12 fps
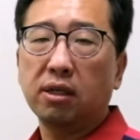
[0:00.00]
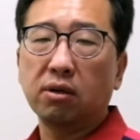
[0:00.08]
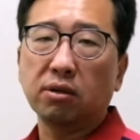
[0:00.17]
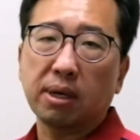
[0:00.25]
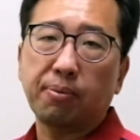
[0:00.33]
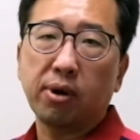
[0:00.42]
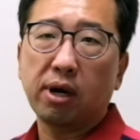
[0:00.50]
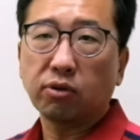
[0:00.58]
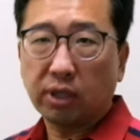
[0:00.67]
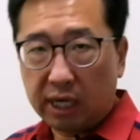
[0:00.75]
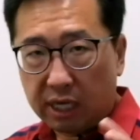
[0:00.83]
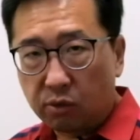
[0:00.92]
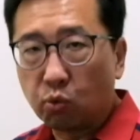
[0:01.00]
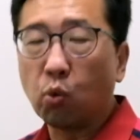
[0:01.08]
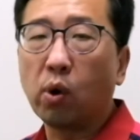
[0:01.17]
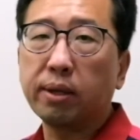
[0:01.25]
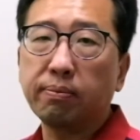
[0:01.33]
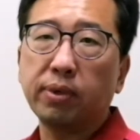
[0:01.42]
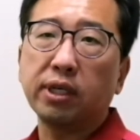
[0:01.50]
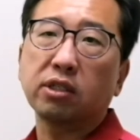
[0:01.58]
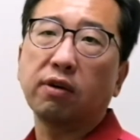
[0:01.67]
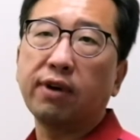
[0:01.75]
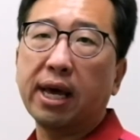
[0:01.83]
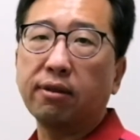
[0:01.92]
separate house in one piece of
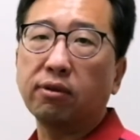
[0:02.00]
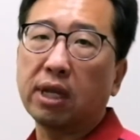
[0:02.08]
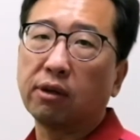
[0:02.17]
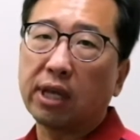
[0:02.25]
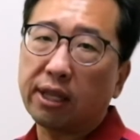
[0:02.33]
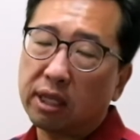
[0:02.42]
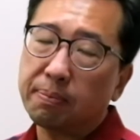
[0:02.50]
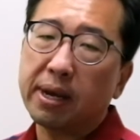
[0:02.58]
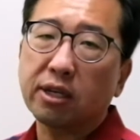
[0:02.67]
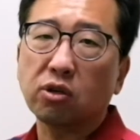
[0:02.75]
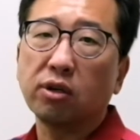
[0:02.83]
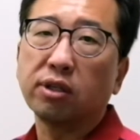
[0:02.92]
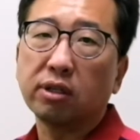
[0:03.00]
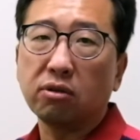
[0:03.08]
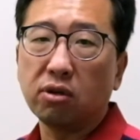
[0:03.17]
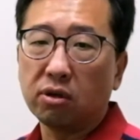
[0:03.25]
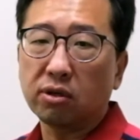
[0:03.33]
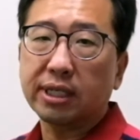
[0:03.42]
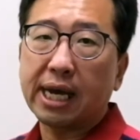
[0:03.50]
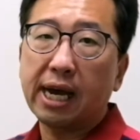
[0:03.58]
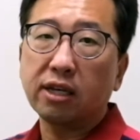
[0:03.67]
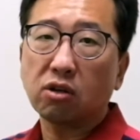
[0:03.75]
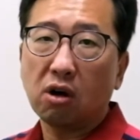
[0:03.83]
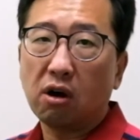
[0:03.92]
land. Now that depends on the
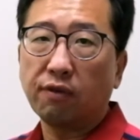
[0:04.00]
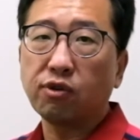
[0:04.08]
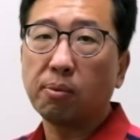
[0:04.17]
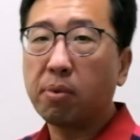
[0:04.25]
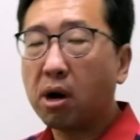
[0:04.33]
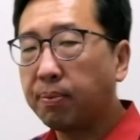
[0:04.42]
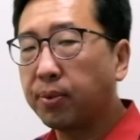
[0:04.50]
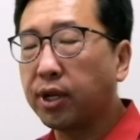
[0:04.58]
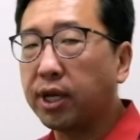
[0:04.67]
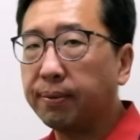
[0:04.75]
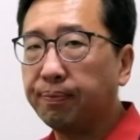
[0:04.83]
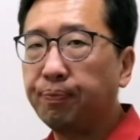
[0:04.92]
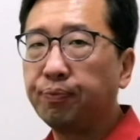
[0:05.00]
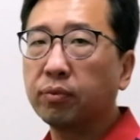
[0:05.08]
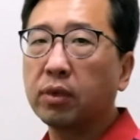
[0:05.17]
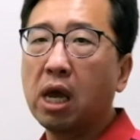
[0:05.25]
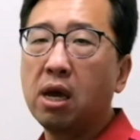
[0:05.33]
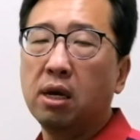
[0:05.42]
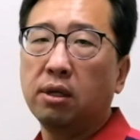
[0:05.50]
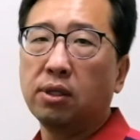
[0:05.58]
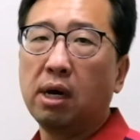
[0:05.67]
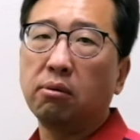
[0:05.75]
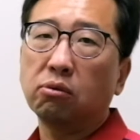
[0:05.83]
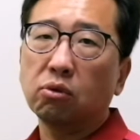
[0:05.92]
size of your property.
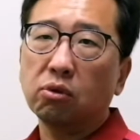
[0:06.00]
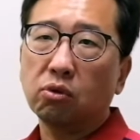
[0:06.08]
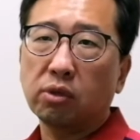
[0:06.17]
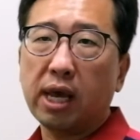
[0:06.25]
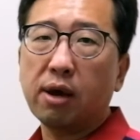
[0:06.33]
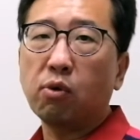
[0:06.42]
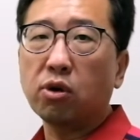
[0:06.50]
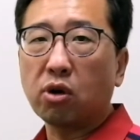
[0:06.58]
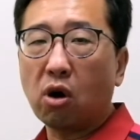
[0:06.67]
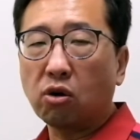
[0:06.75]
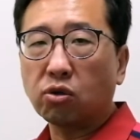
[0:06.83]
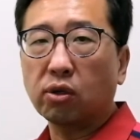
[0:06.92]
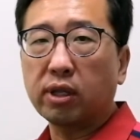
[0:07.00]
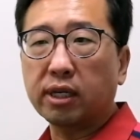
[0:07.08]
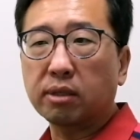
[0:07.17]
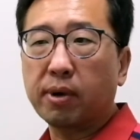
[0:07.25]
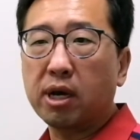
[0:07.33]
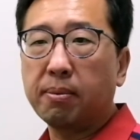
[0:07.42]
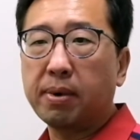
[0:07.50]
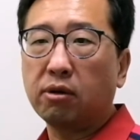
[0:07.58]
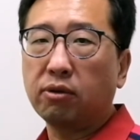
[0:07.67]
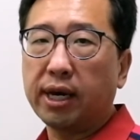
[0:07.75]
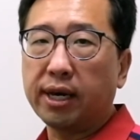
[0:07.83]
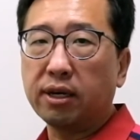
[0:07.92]
Now today I want to also explain about
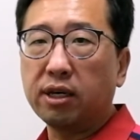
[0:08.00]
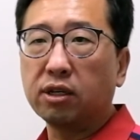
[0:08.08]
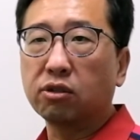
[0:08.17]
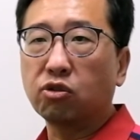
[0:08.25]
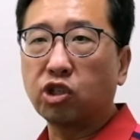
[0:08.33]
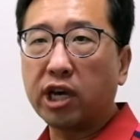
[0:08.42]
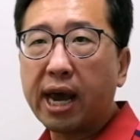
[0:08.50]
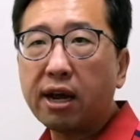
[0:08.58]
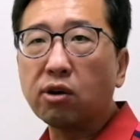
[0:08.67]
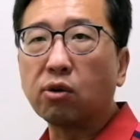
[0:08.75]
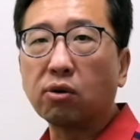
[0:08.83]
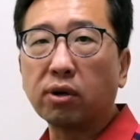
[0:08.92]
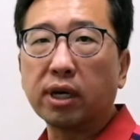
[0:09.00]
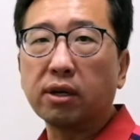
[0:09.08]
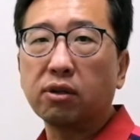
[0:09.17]
generally